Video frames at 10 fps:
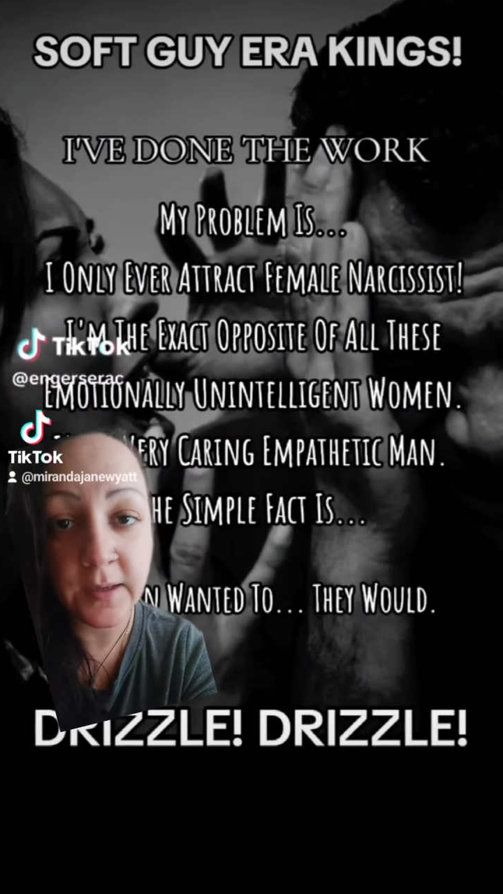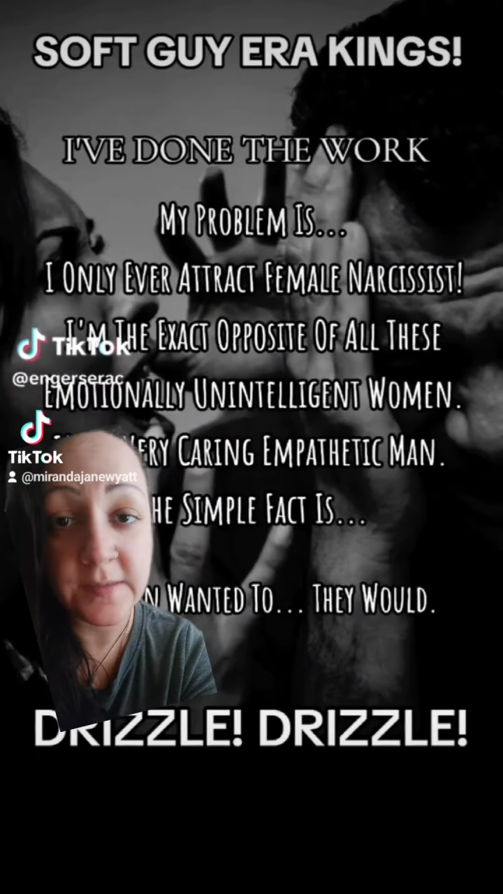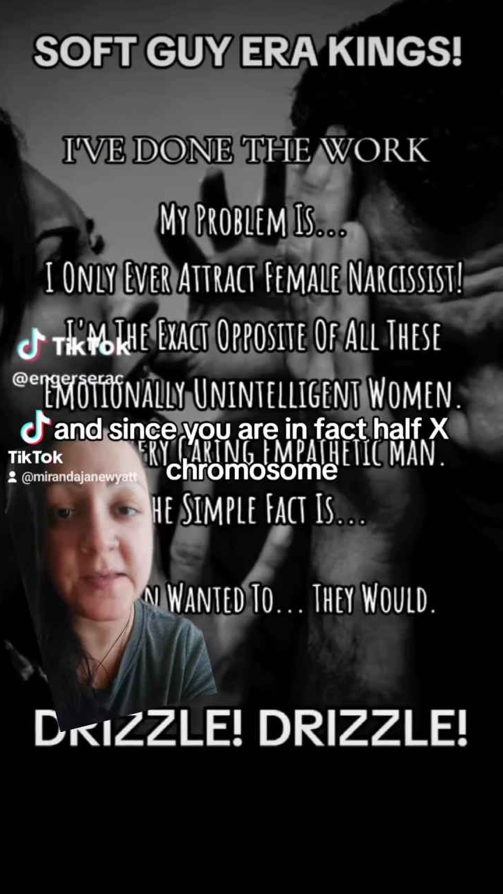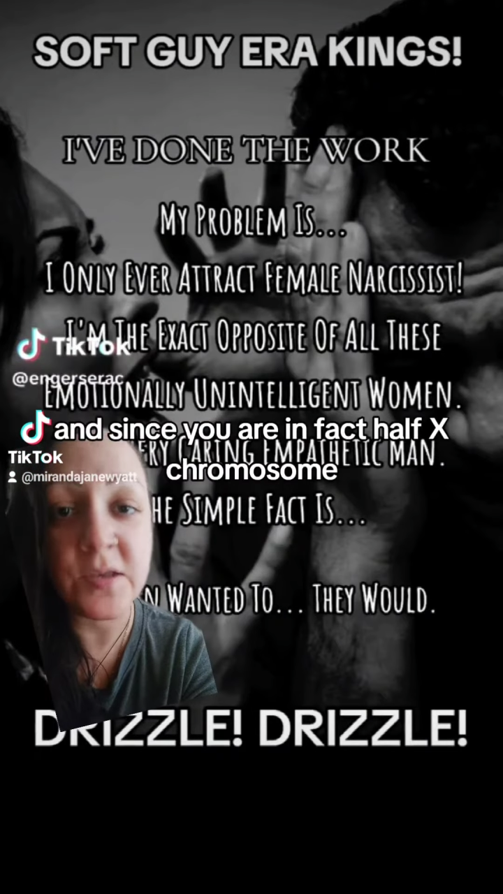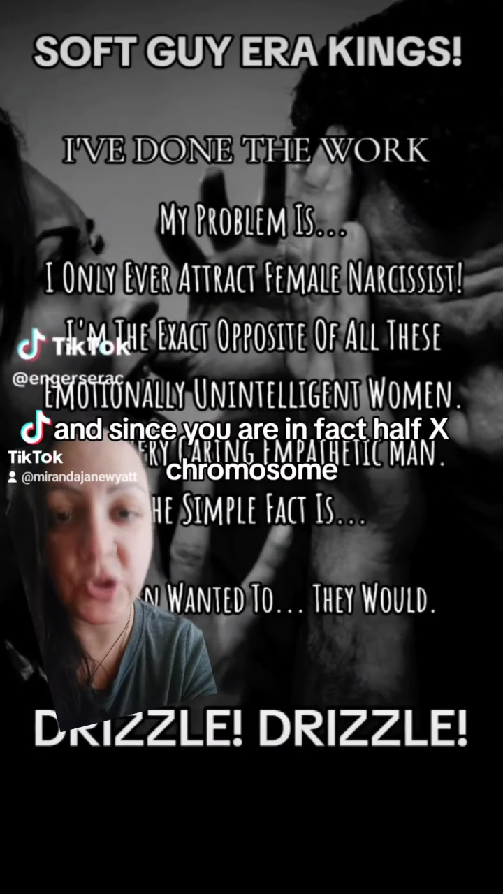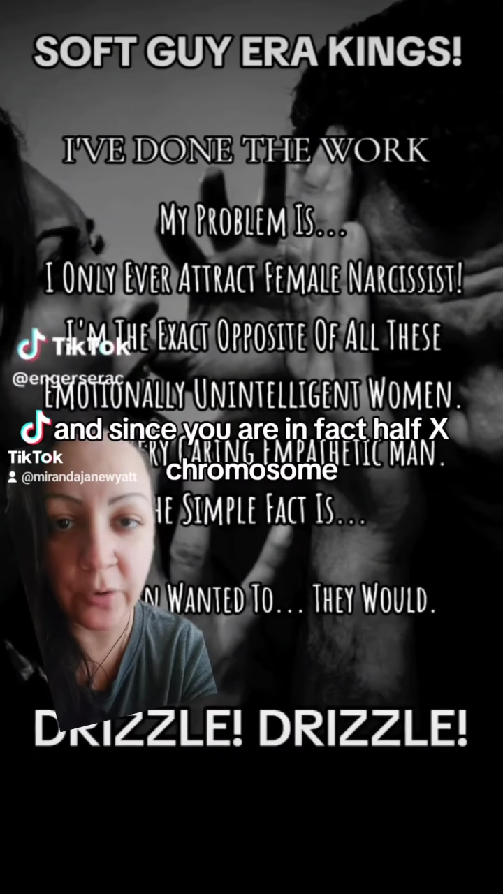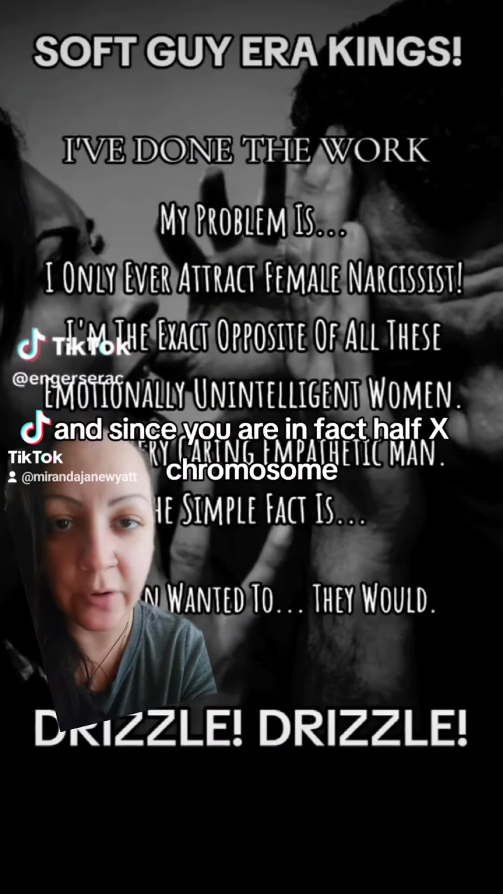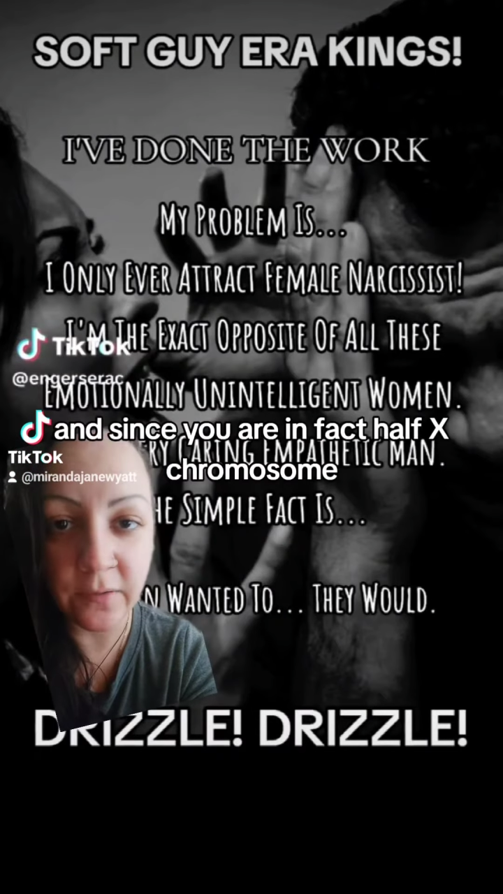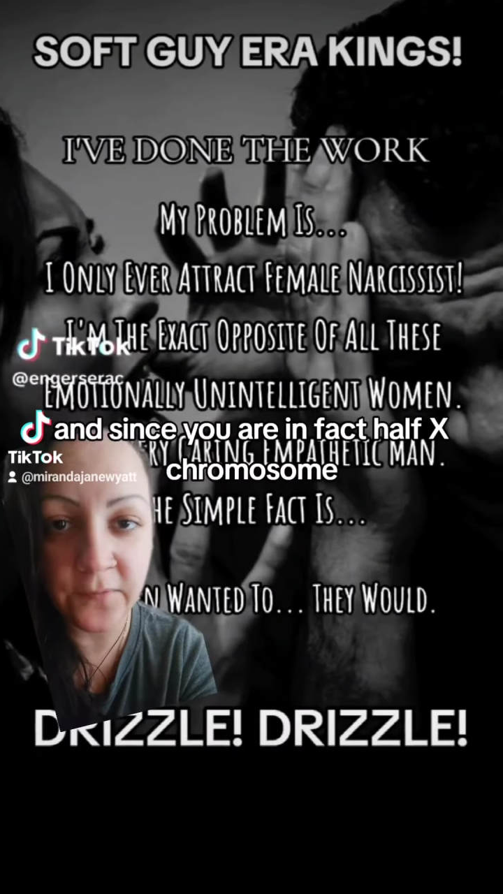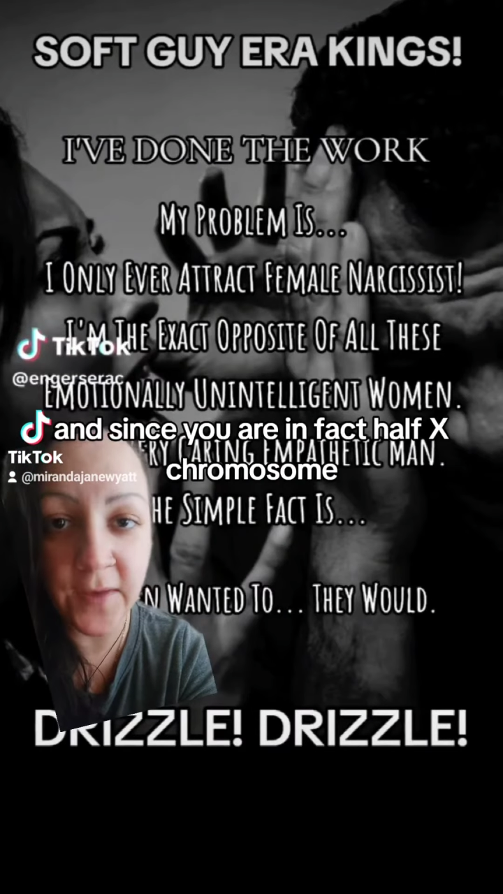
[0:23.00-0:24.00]
And since you
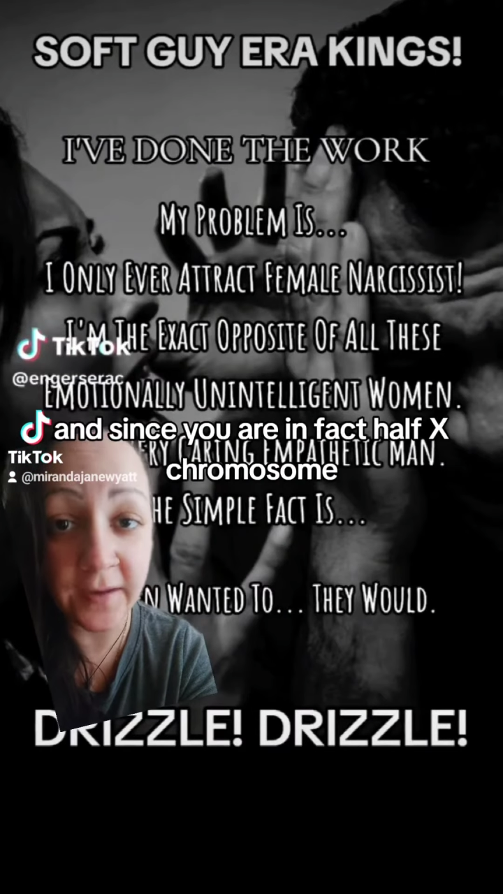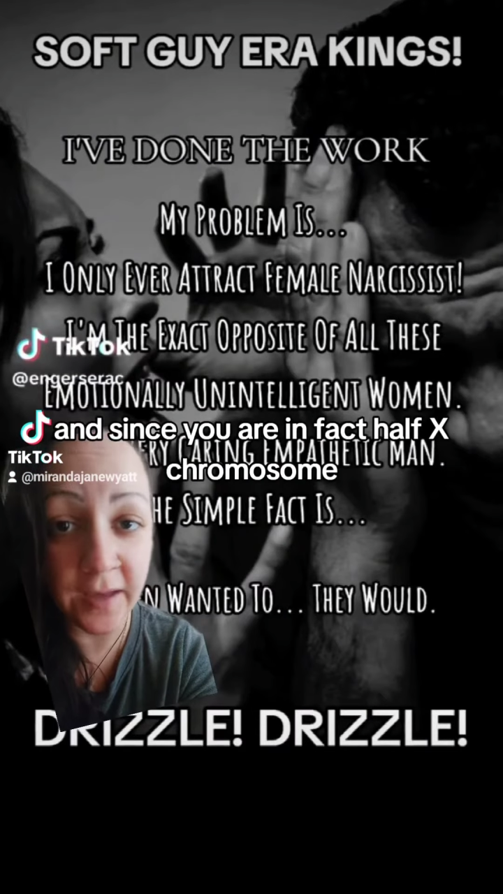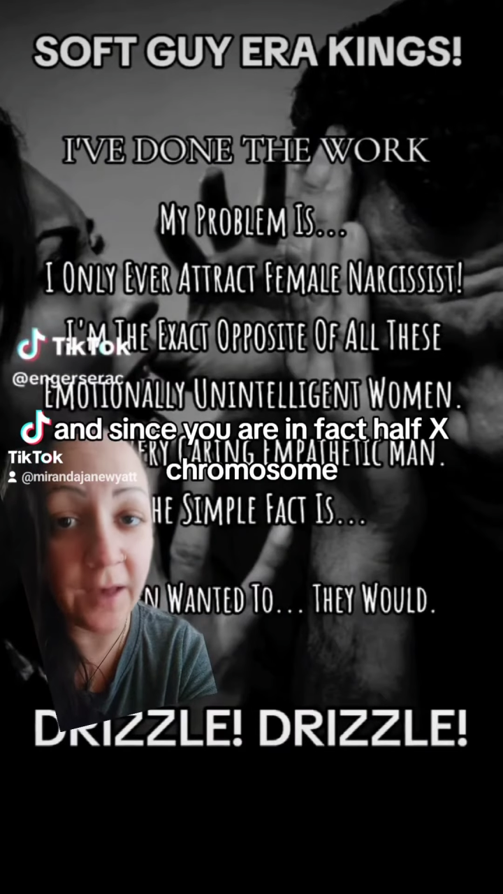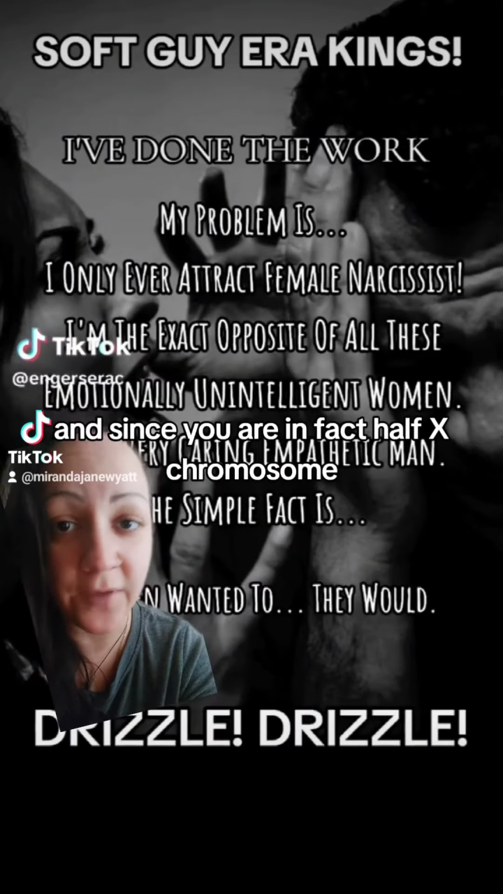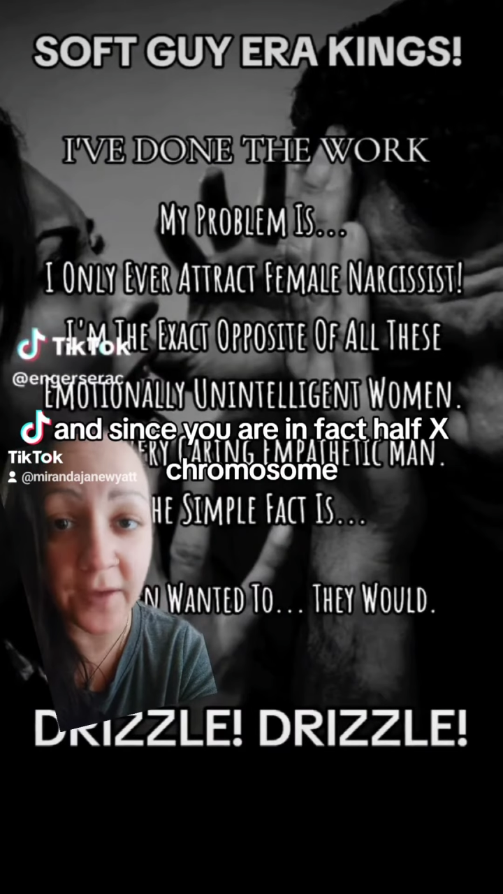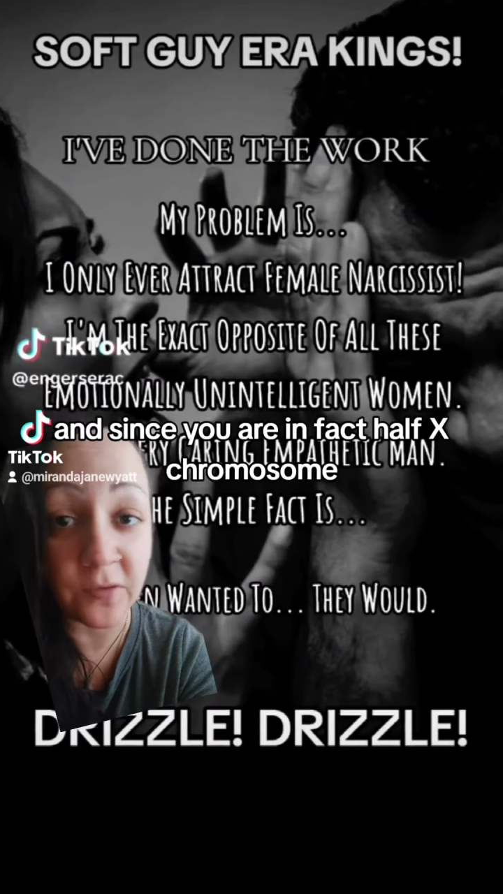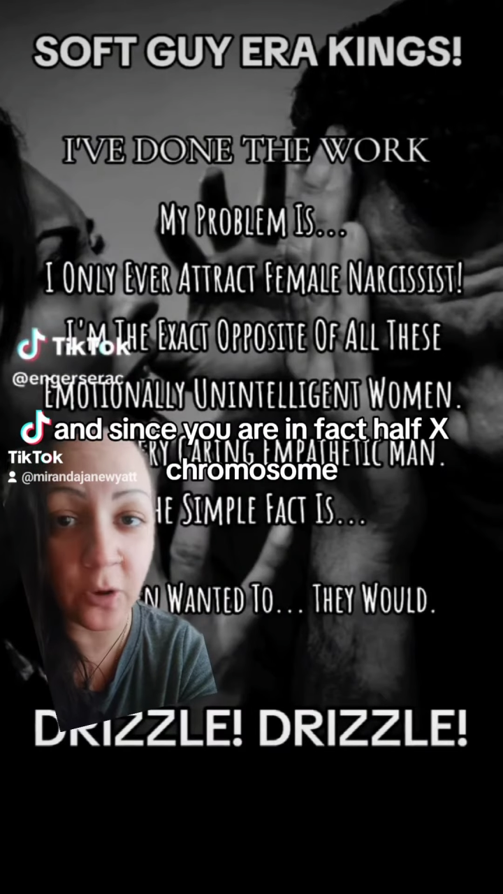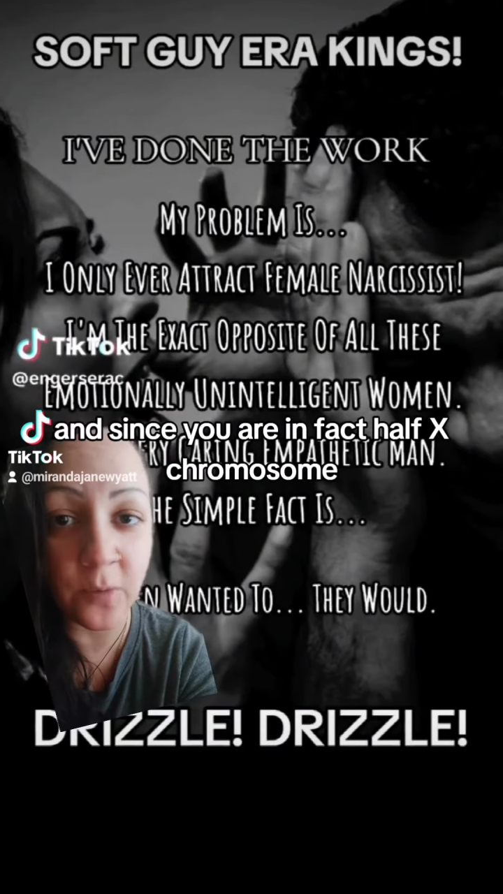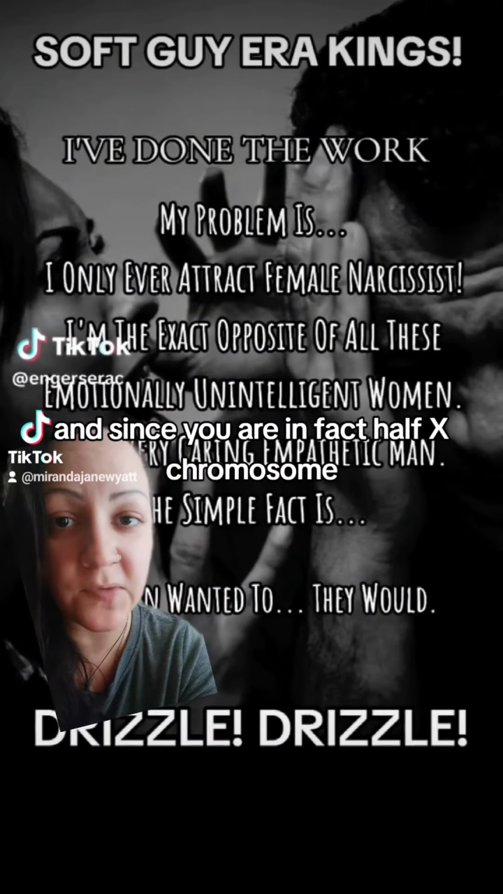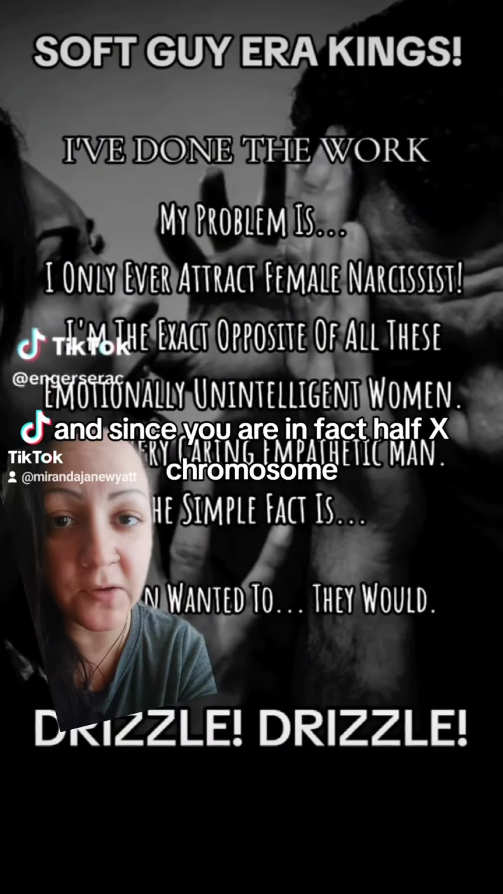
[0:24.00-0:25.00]
are, in fact, half X
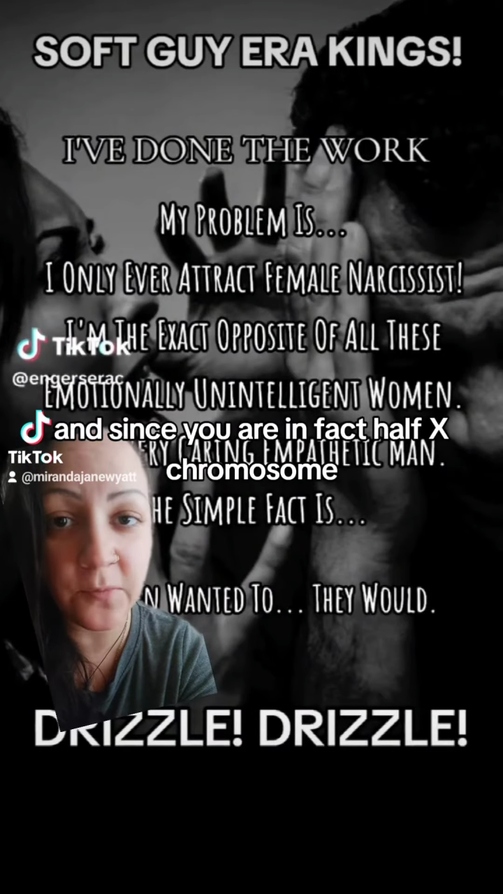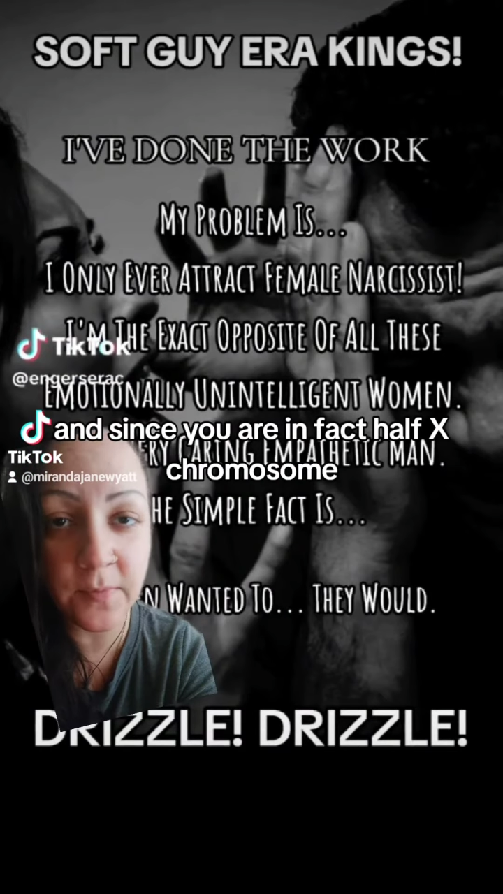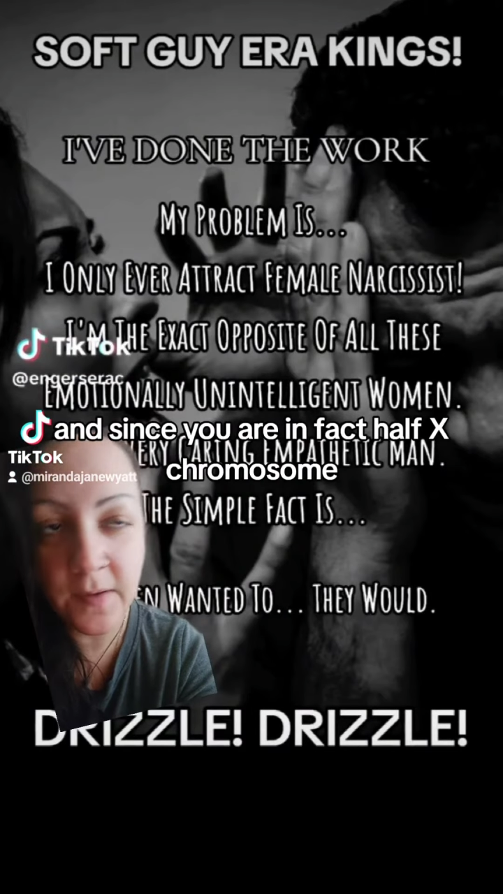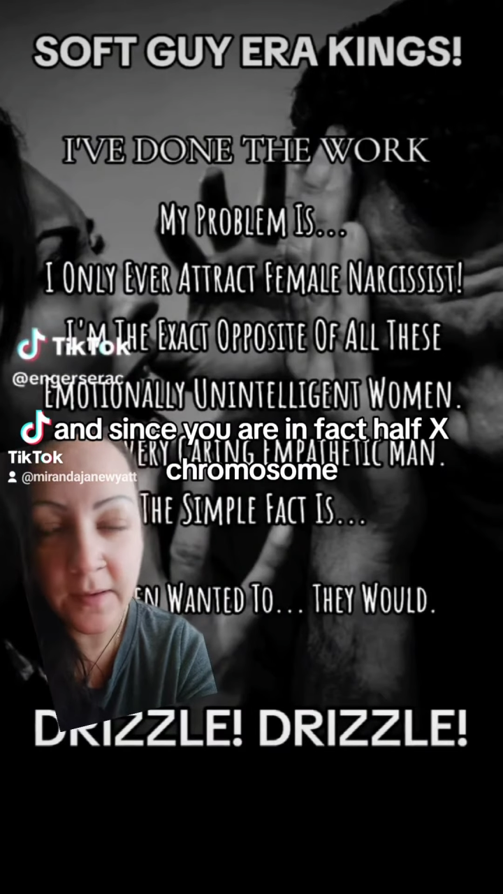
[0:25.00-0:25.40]
chromosome,